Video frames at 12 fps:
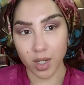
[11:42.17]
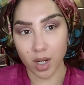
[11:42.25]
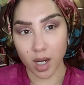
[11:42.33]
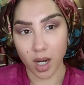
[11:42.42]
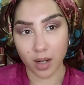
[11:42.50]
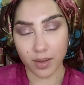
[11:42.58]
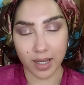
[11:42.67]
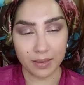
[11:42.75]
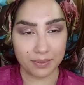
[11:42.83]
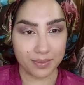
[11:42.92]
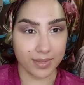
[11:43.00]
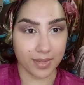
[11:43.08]
All right,
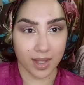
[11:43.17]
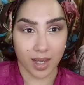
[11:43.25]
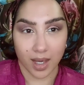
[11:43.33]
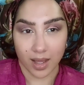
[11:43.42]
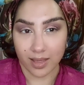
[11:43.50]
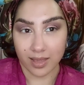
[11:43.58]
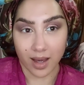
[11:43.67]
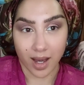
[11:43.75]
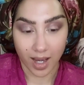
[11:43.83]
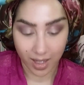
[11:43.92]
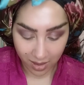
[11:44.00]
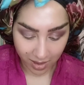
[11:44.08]
the
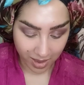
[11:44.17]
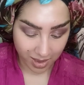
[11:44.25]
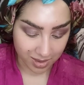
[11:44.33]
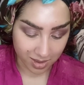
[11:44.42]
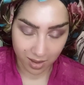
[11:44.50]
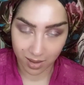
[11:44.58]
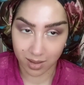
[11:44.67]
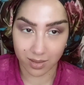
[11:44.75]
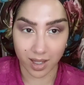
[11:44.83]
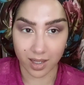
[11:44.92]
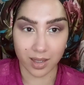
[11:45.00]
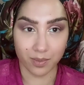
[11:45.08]
eye look is
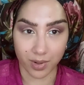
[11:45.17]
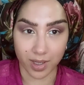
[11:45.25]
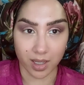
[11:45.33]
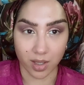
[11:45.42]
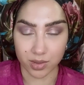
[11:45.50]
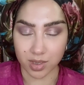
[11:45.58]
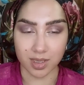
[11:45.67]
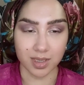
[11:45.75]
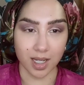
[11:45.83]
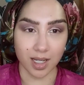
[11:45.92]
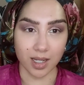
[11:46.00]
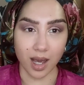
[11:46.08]
getting pretty close to
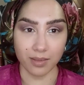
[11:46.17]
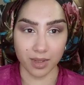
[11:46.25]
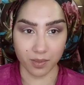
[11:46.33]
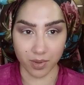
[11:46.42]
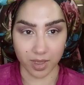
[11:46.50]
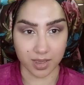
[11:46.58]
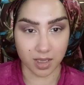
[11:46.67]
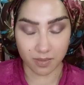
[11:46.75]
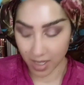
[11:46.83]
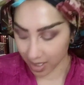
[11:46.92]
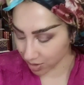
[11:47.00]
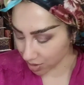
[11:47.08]
done. I'm going to put on some
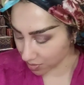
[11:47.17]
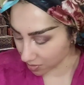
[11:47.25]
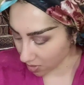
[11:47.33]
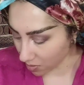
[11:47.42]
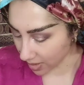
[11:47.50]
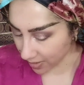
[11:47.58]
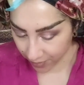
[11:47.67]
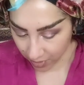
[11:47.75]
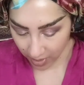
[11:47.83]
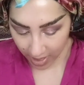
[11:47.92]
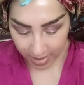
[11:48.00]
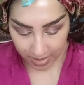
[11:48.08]
lashes real quick for you
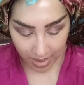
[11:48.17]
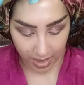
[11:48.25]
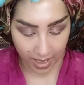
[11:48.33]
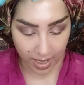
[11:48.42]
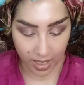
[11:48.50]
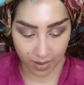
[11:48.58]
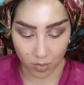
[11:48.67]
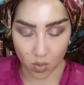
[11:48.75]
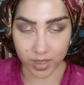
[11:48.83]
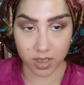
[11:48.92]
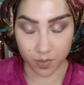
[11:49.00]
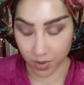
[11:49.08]
guys, and I am going
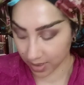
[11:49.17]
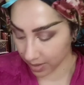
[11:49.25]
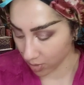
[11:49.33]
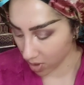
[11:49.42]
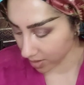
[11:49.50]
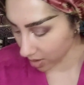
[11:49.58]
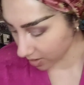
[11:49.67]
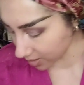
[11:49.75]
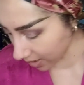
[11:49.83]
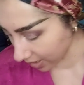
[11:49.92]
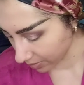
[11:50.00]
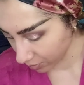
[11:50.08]
to put them on
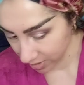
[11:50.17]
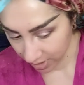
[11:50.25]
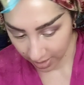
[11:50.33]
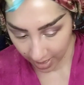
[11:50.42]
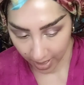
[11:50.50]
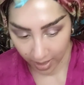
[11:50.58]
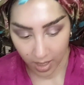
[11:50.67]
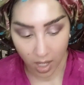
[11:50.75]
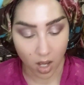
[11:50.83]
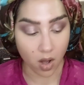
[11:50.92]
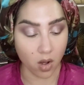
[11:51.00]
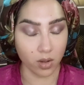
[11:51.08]
camera today.
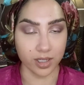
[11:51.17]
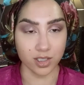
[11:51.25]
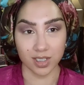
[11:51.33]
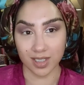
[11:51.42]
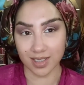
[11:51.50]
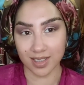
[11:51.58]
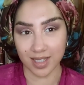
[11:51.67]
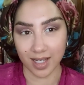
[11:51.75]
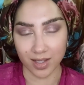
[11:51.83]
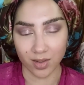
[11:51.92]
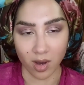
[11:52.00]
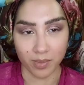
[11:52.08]
Hold on just a second
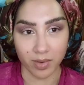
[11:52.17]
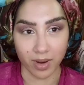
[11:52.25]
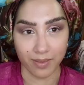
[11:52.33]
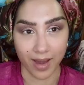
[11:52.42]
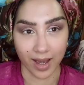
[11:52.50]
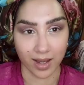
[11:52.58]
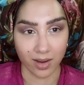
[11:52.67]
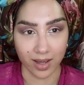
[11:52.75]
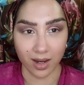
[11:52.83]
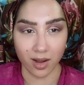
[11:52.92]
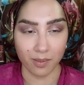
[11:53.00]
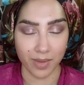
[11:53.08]
though, I'll be right back. I'll get
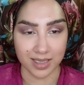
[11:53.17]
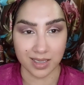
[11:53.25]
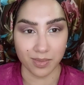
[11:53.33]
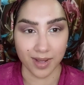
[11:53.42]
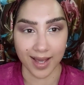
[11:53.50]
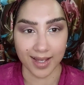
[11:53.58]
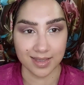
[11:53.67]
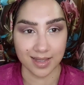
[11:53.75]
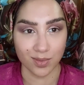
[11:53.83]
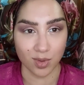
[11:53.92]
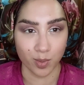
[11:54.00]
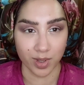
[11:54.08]
all my supplies and
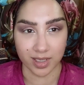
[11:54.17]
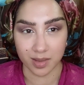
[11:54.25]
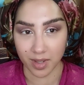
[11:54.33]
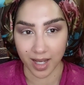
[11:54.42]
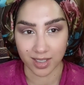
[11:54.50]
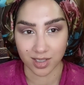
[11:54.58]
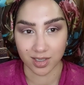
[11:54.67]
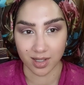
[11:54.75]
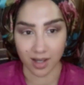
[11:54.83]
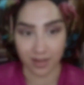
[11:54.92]
we'll put some lashes on.